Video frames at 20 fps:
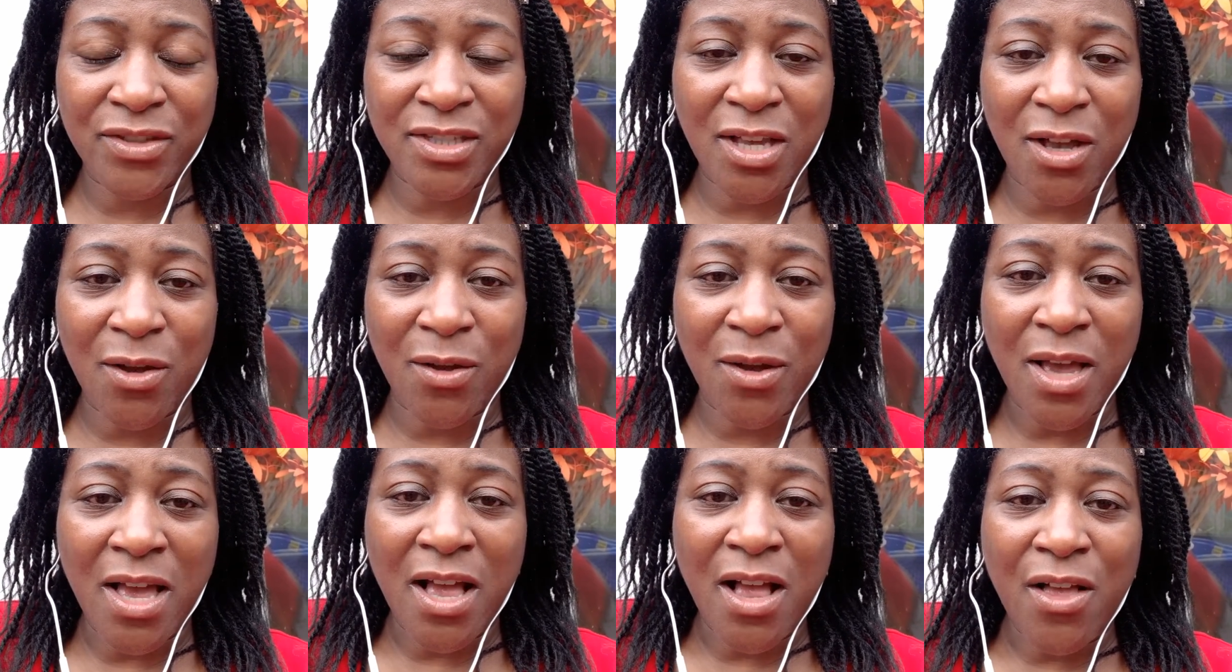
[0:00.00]

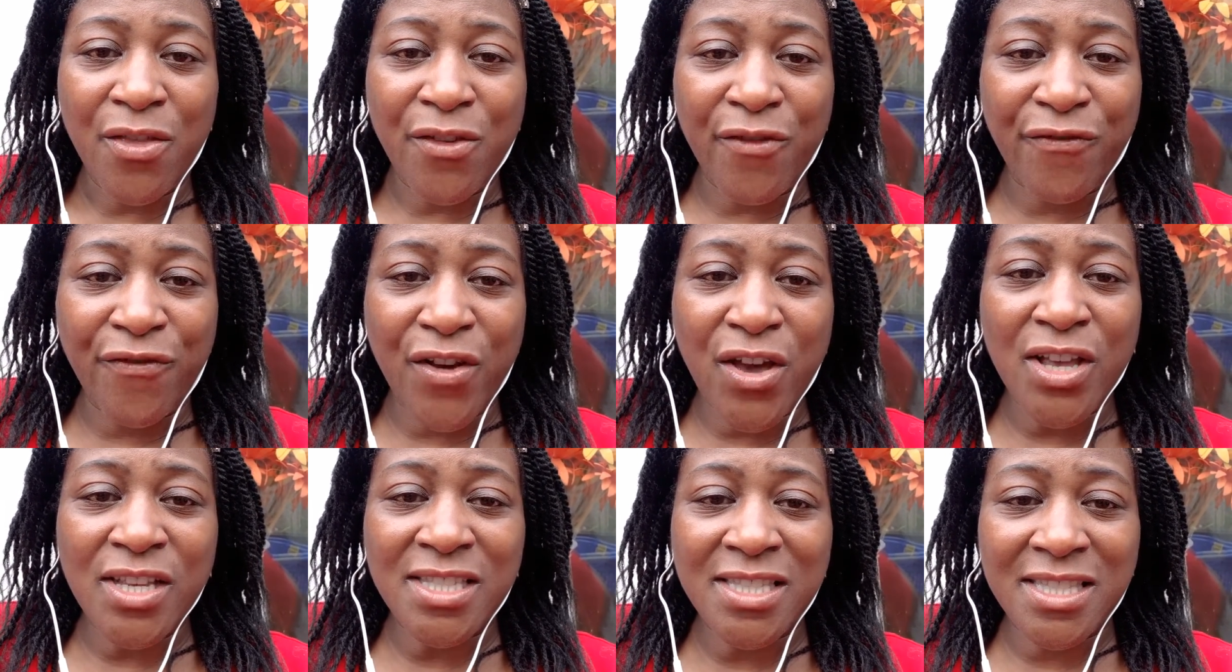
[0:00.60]
So, the
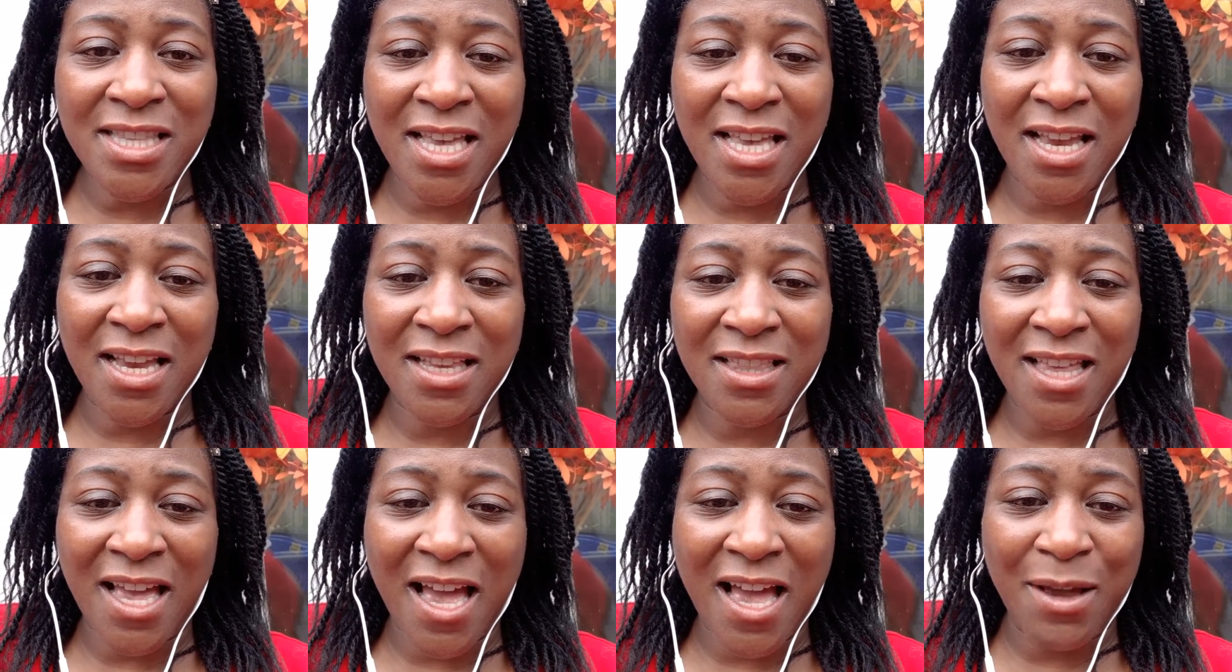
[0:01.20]
first
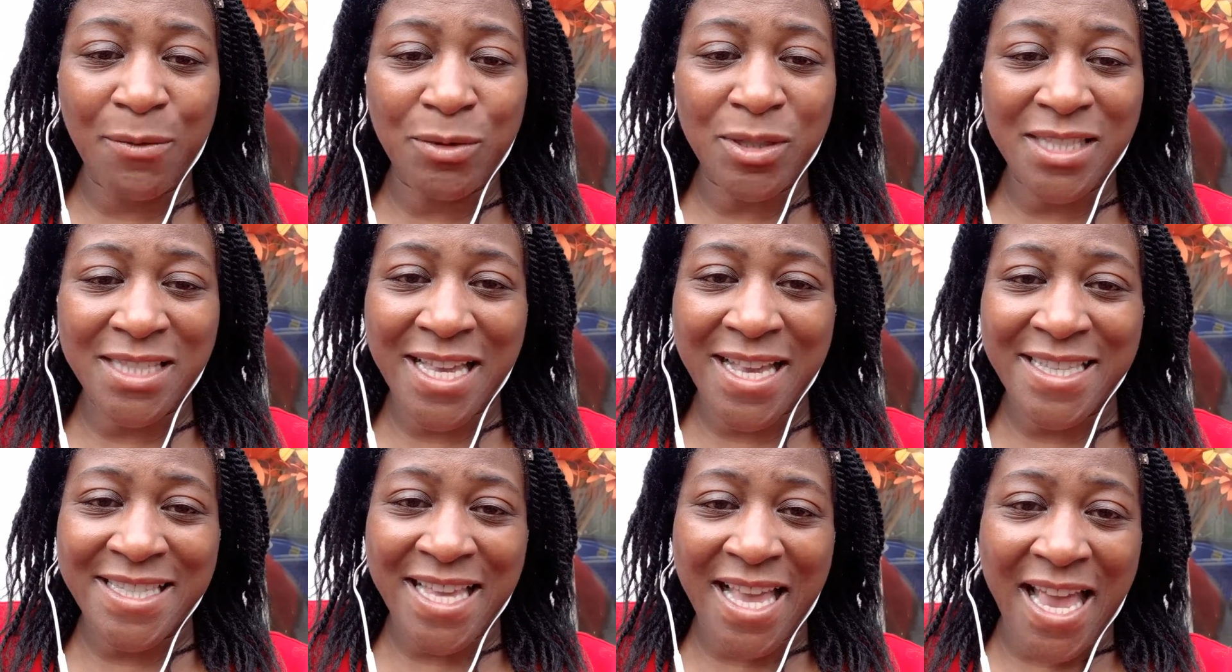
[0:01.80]
thing that I would
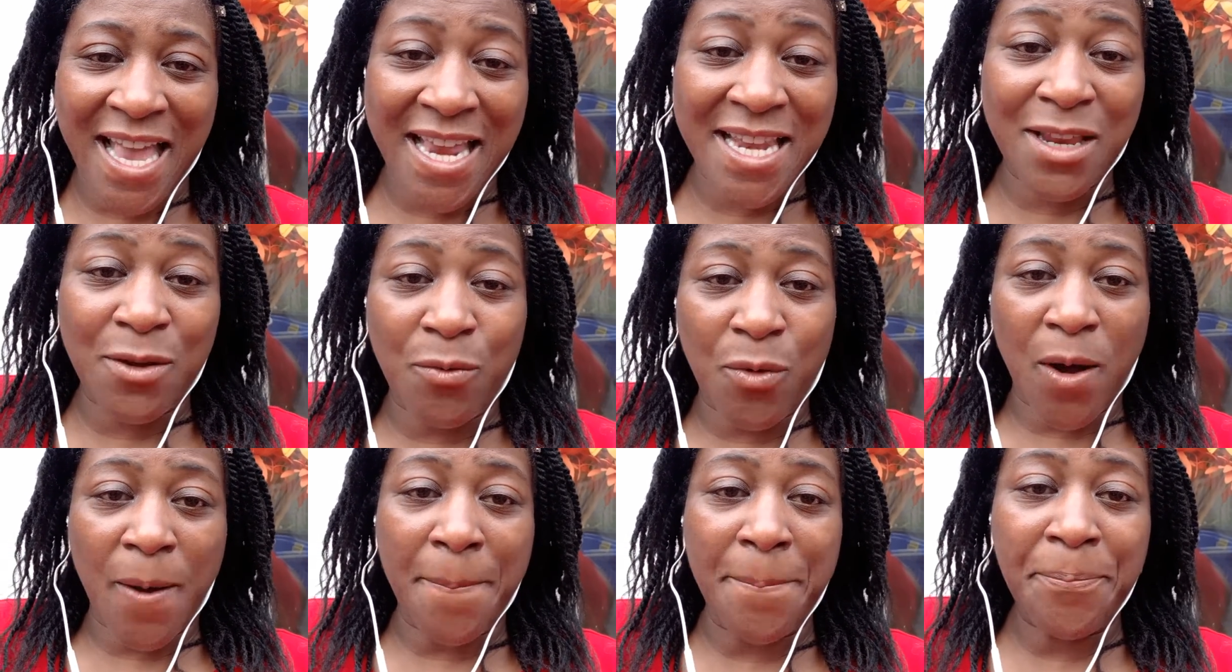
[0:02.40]
say to
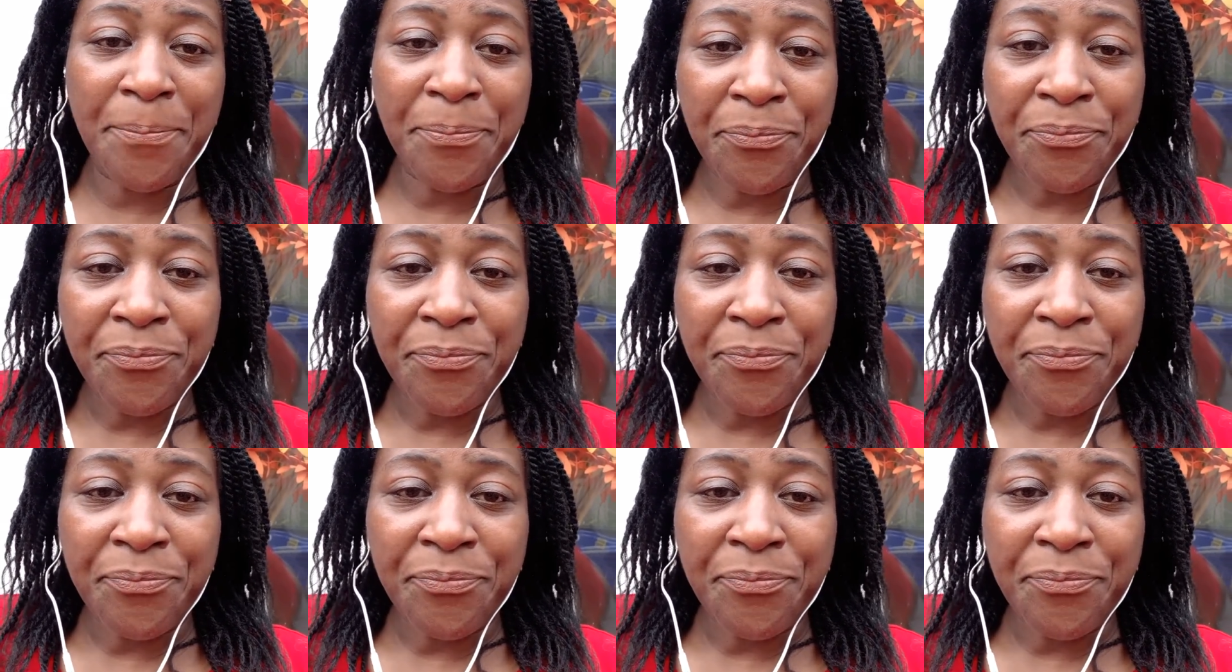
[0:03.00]
anyone